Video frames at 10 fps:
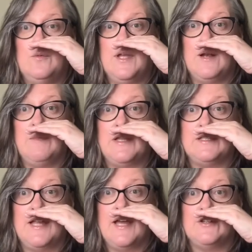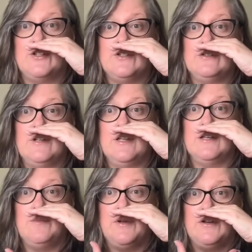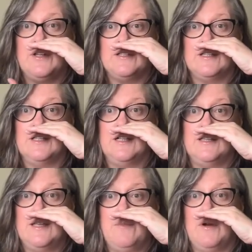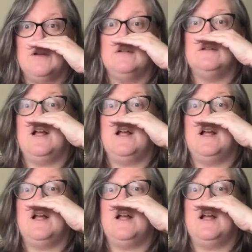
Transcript: get a mustache, and the beard gets a little deeper,